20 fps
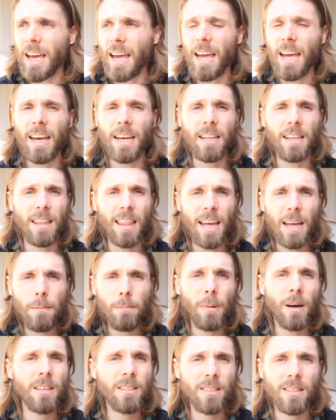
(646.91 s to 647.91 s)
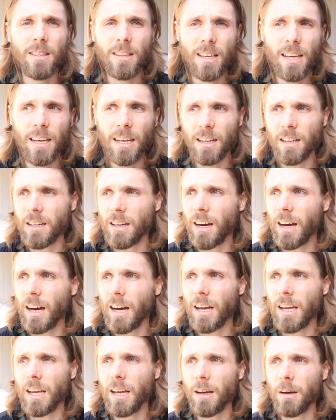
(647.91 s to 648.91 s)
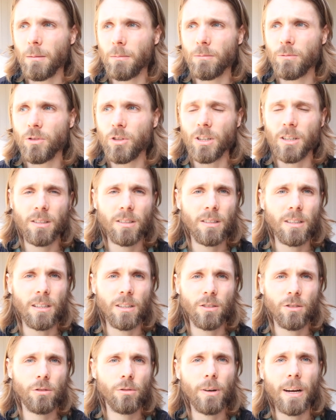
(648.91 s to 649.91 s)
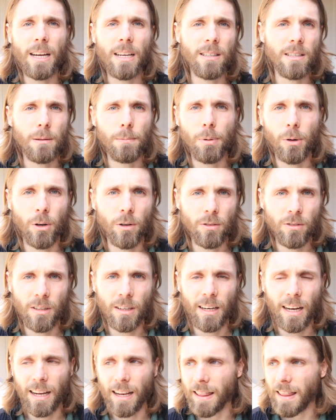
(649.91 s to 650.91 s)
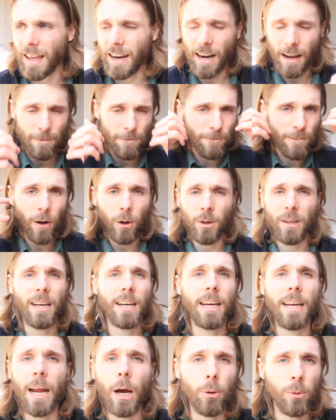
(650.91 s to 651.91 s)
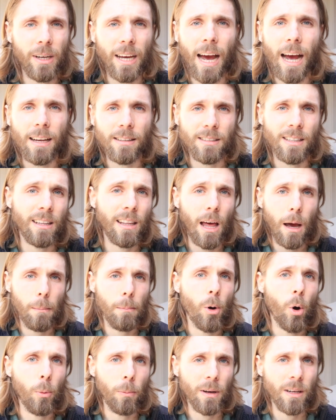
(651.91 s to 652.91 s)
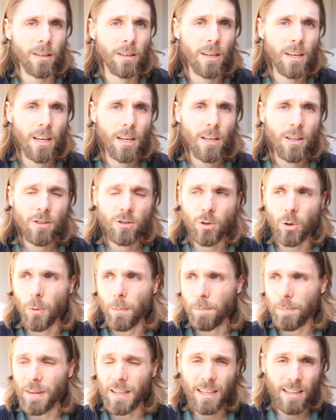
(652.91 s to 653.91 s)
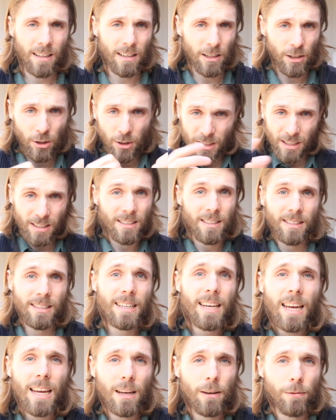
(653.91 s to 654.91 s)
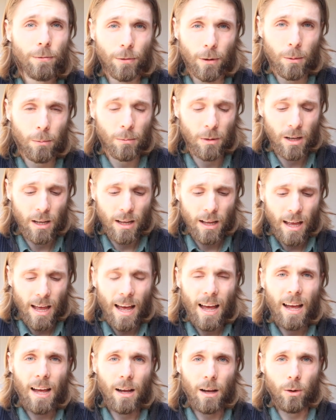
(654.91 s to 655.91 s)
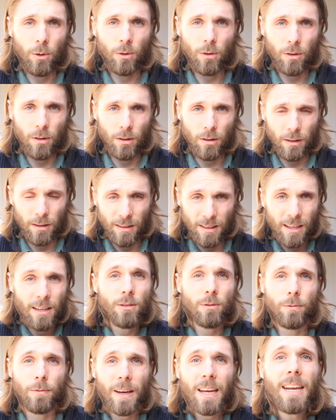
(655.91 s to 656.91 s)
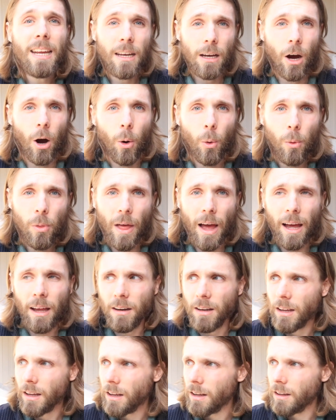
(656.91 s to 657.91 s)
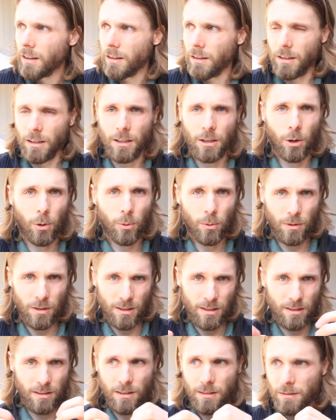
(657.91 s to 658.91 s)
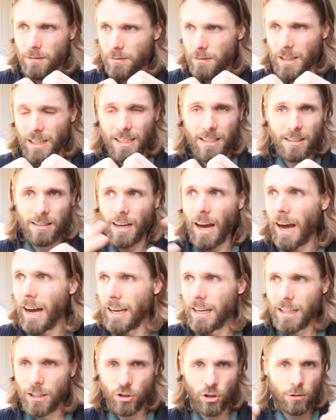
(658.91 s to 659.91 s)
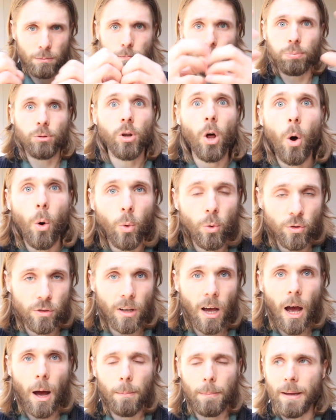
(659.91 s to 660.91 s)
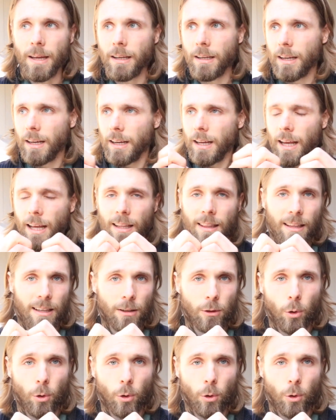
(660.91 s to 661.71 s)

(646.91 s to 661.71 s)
And they must think I am just this crazy person. And then I felt like an outcast in that moment. So you can see from this video that, you know, anxiety just blows up and, and the,